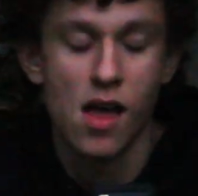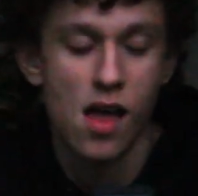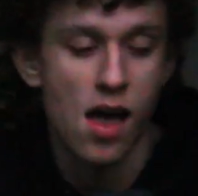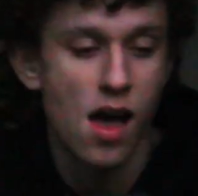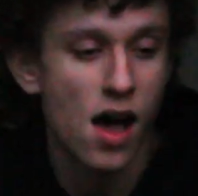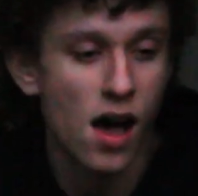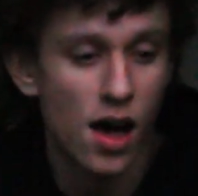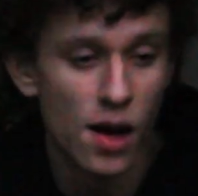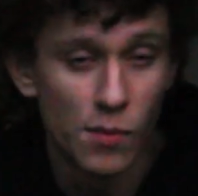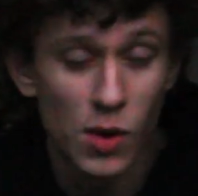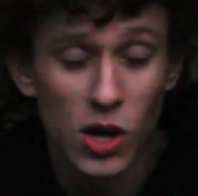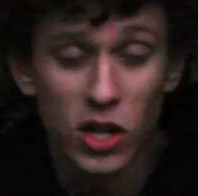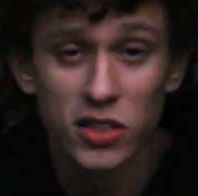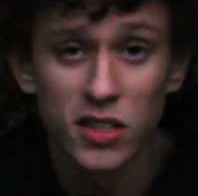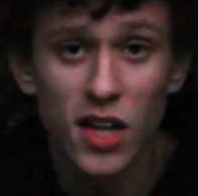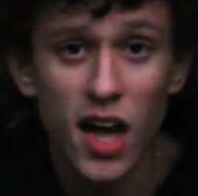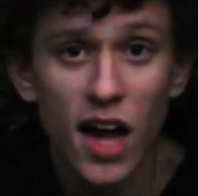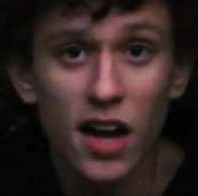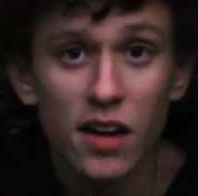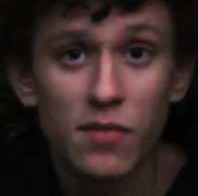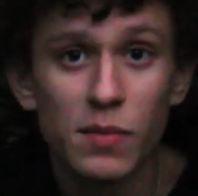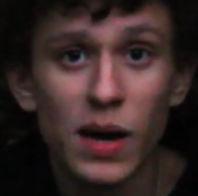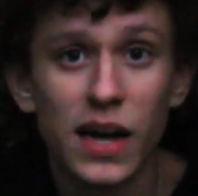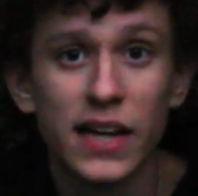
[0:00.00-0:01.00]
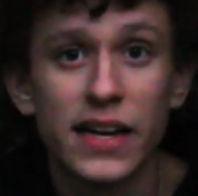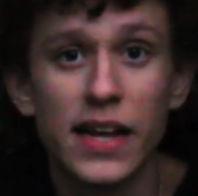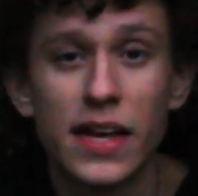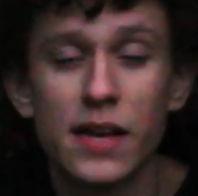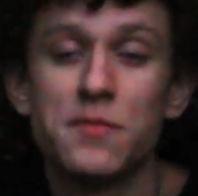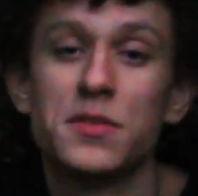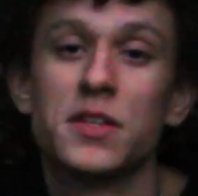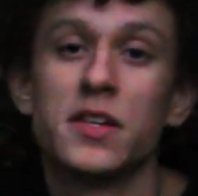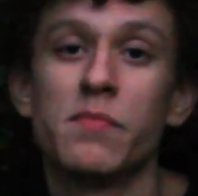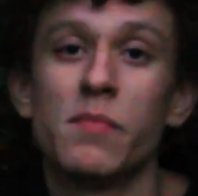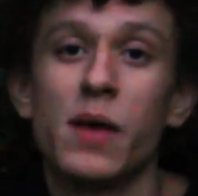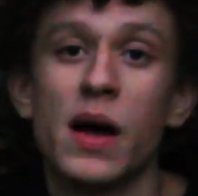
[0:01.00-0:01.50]
A lot of my
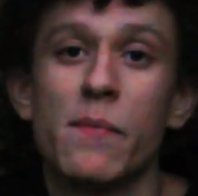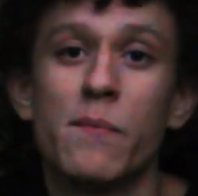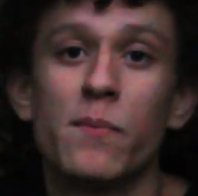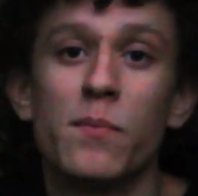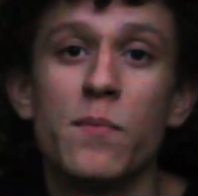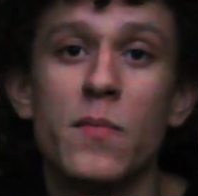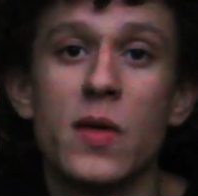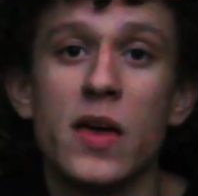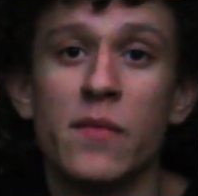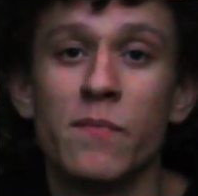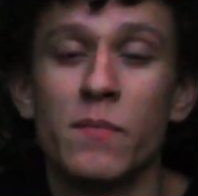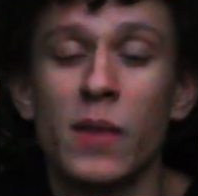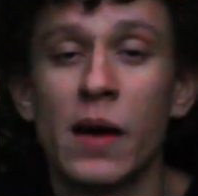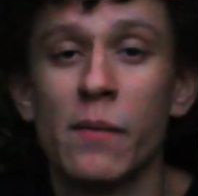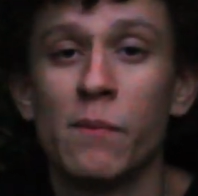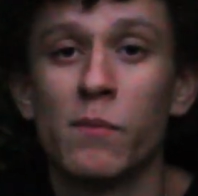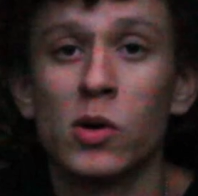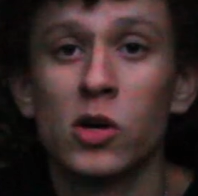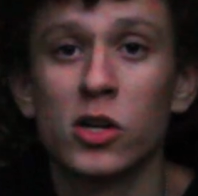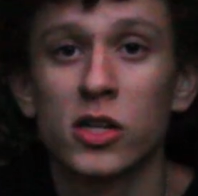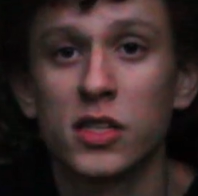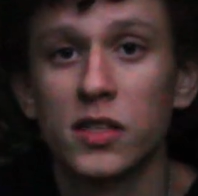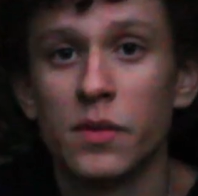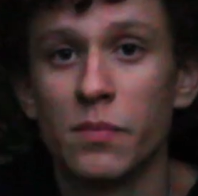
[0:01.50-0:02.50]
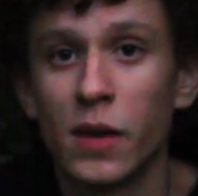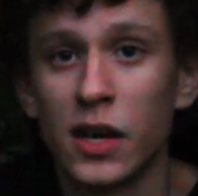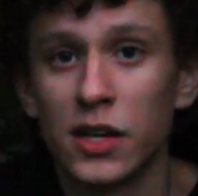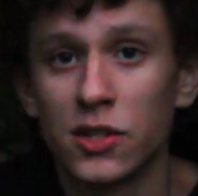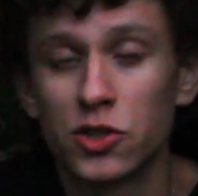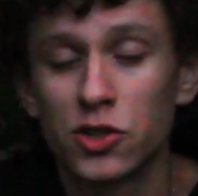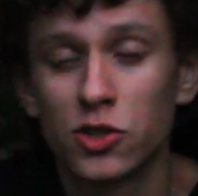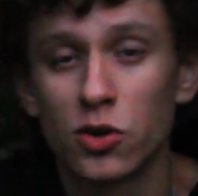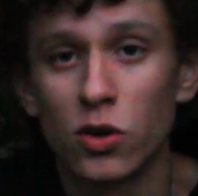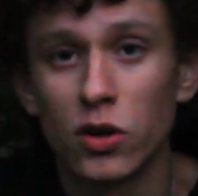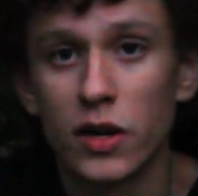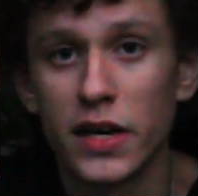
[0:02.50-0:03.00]
names in my books and my
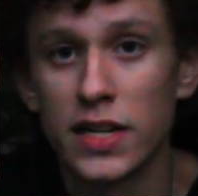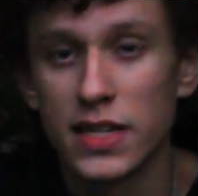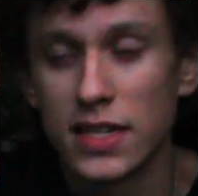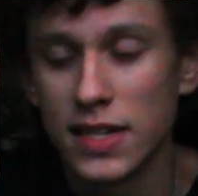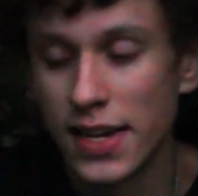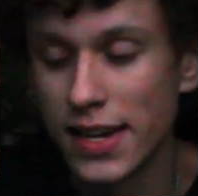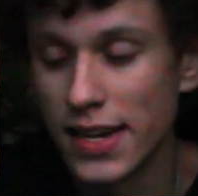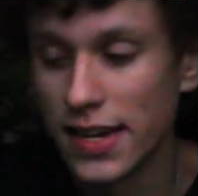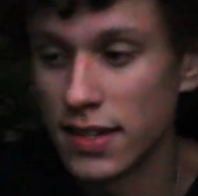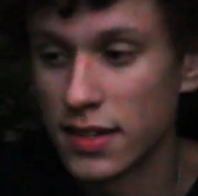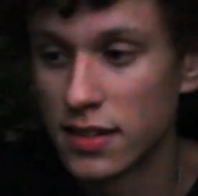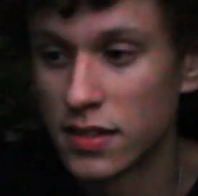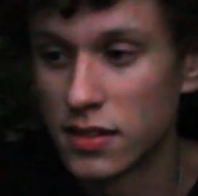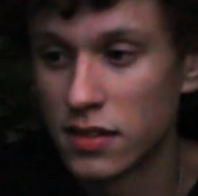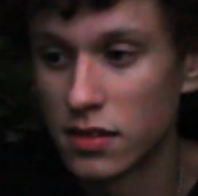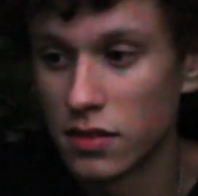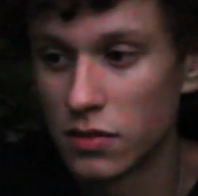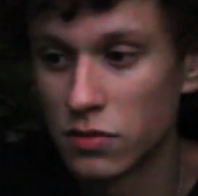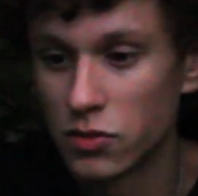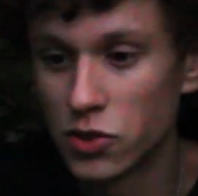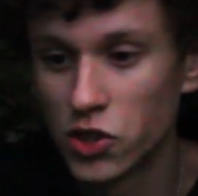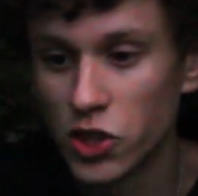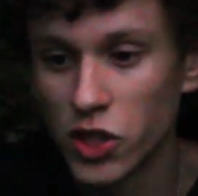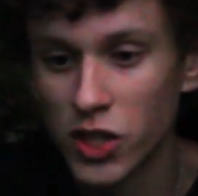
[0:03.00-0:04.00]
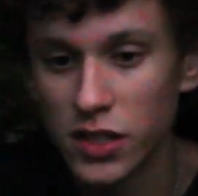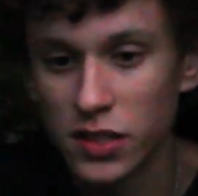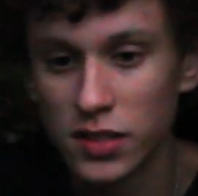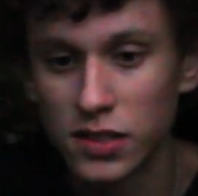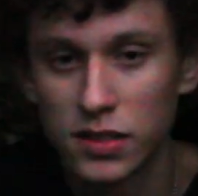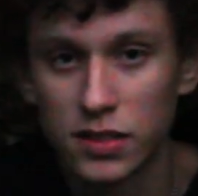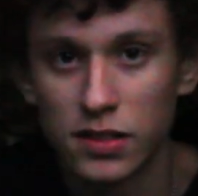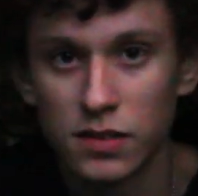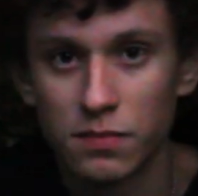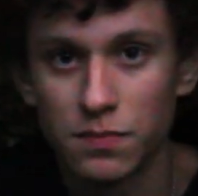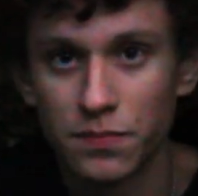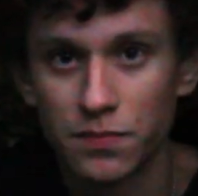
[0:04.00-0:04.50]
stories is just